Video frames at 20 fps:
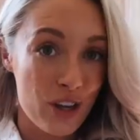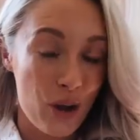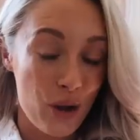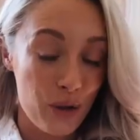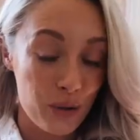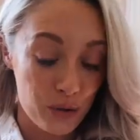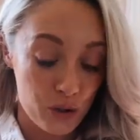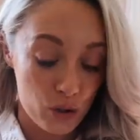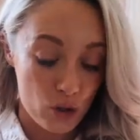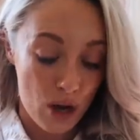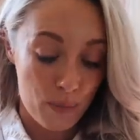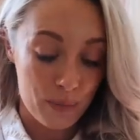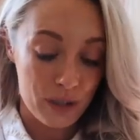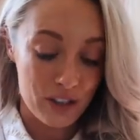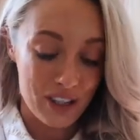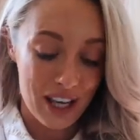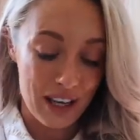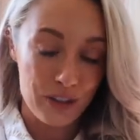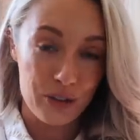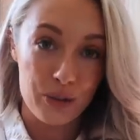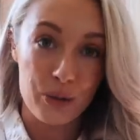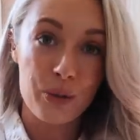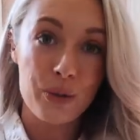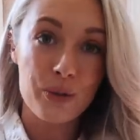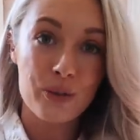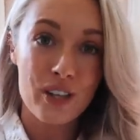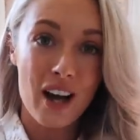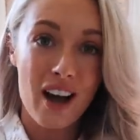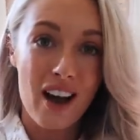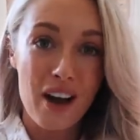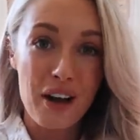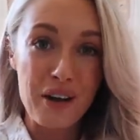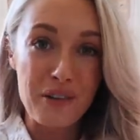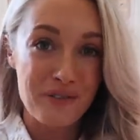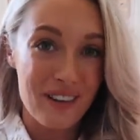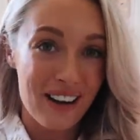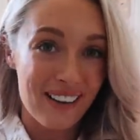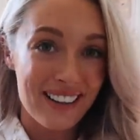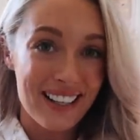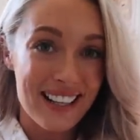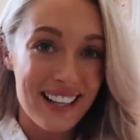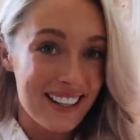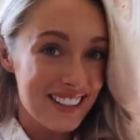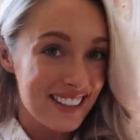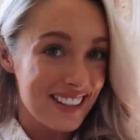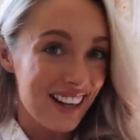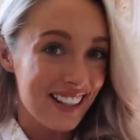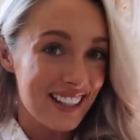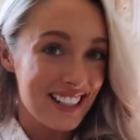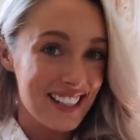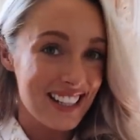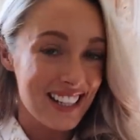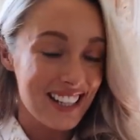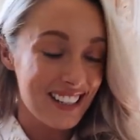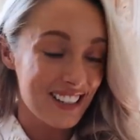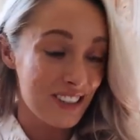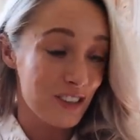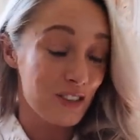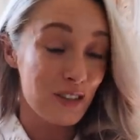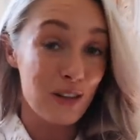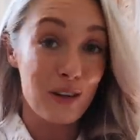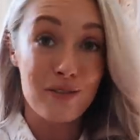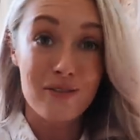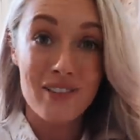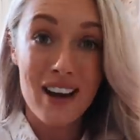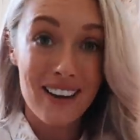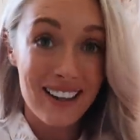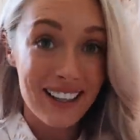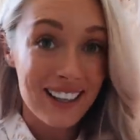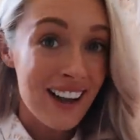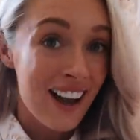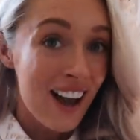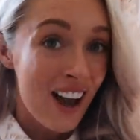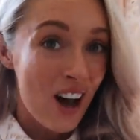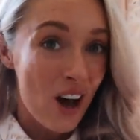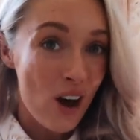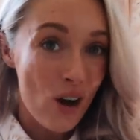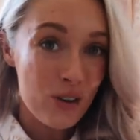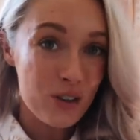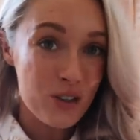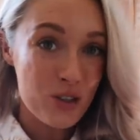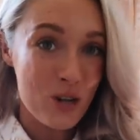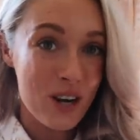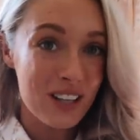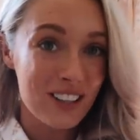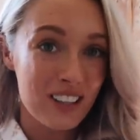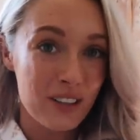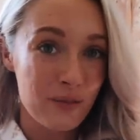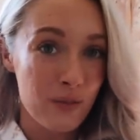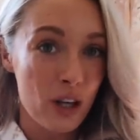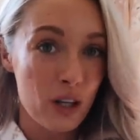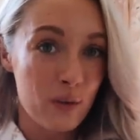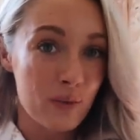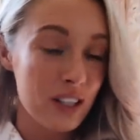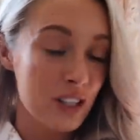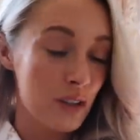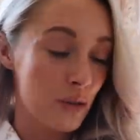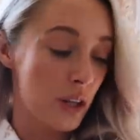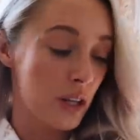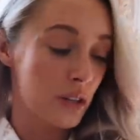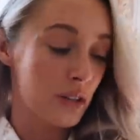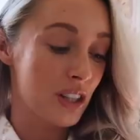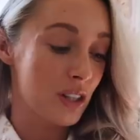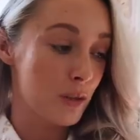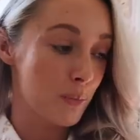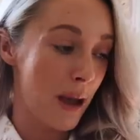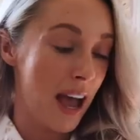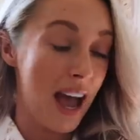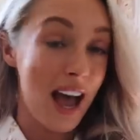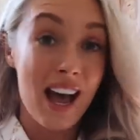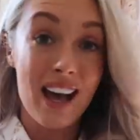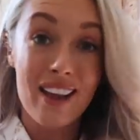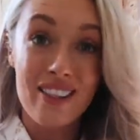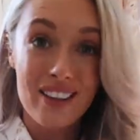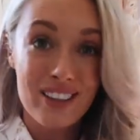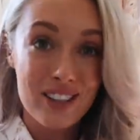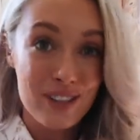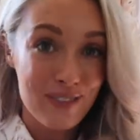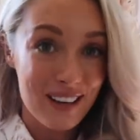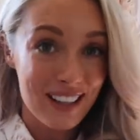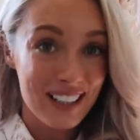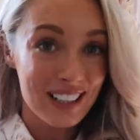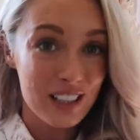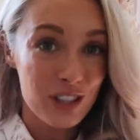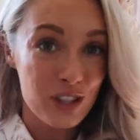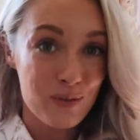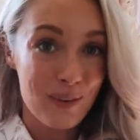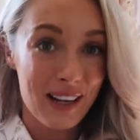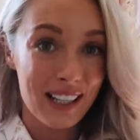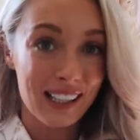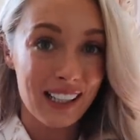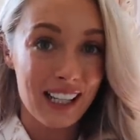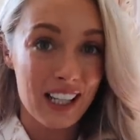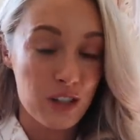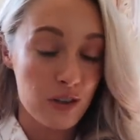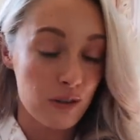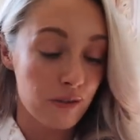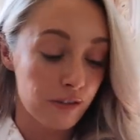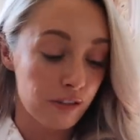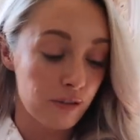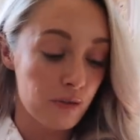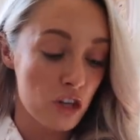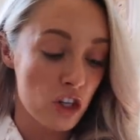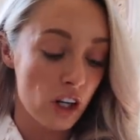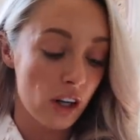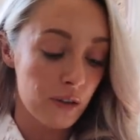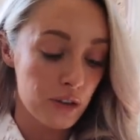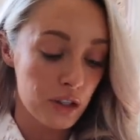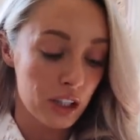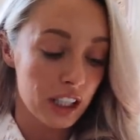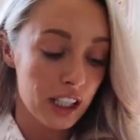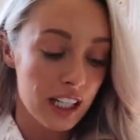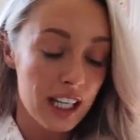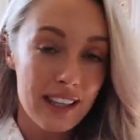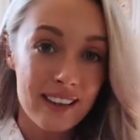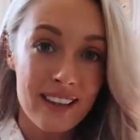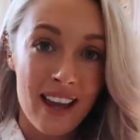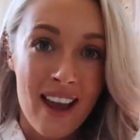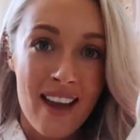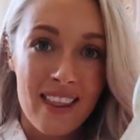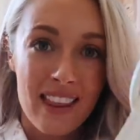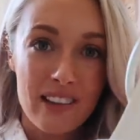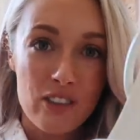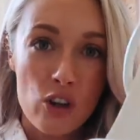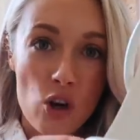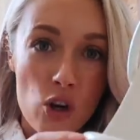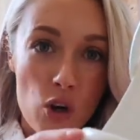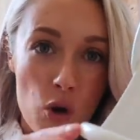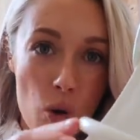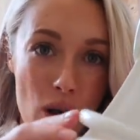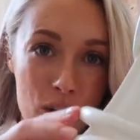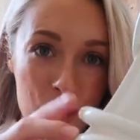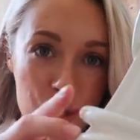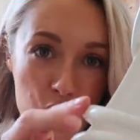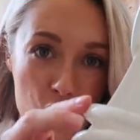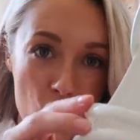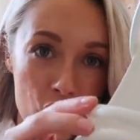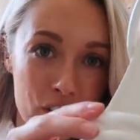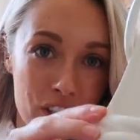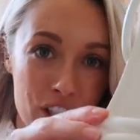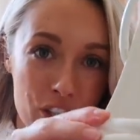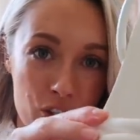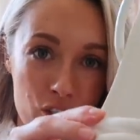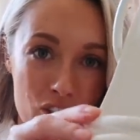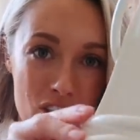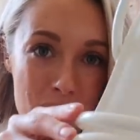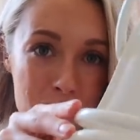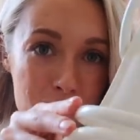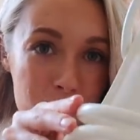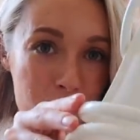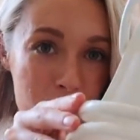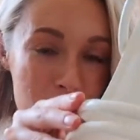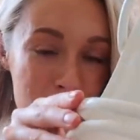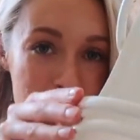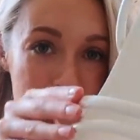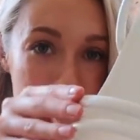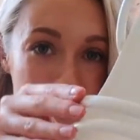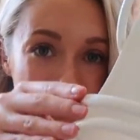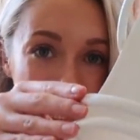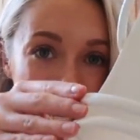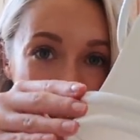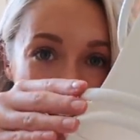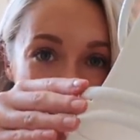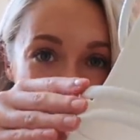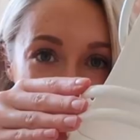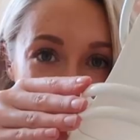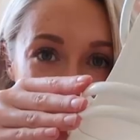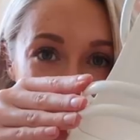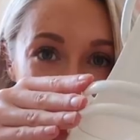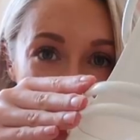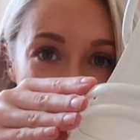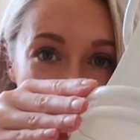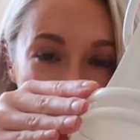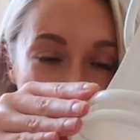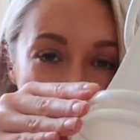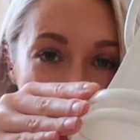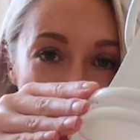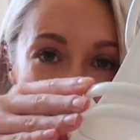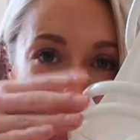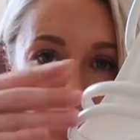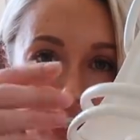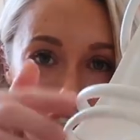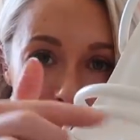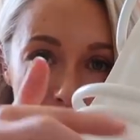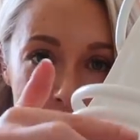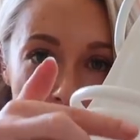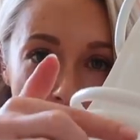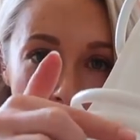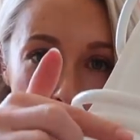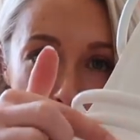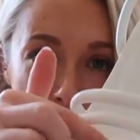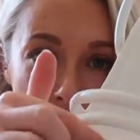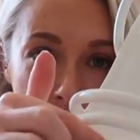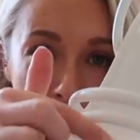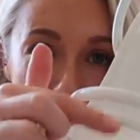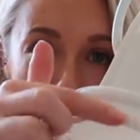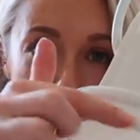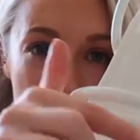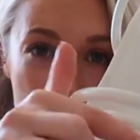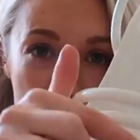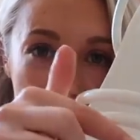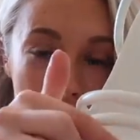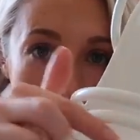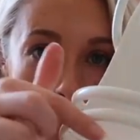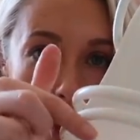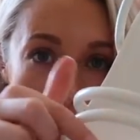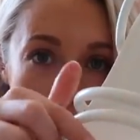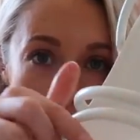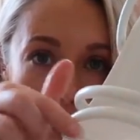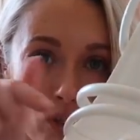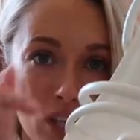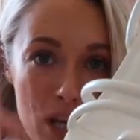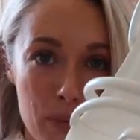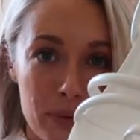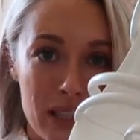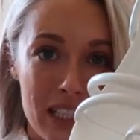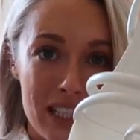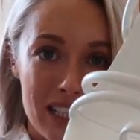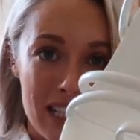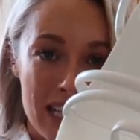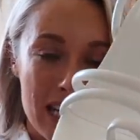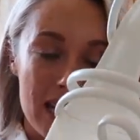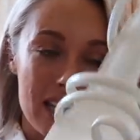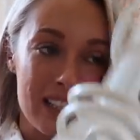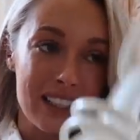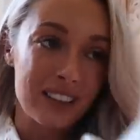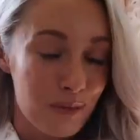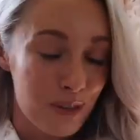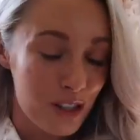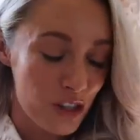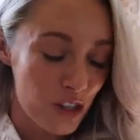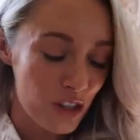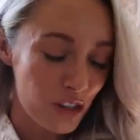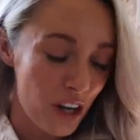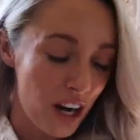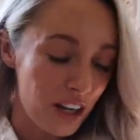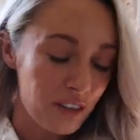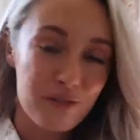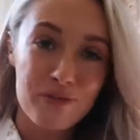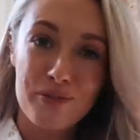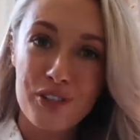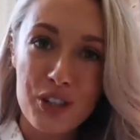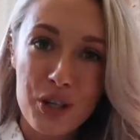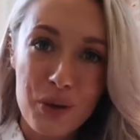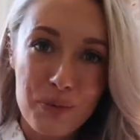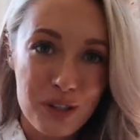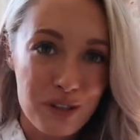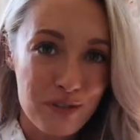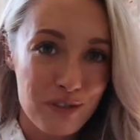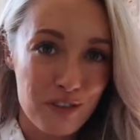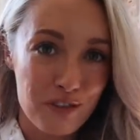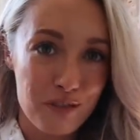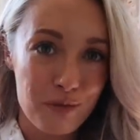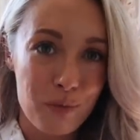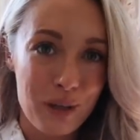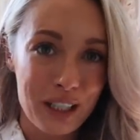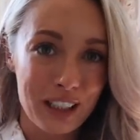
toe strappy sandals are very 90s and so very on trend at the moment. This is a pair that's very new to my collection from Charles and Keith. They've got quite chunky straps, which I think really adds to the kind of 90s vibe, and then you've got this toe separator here, which just kind of stops your foot from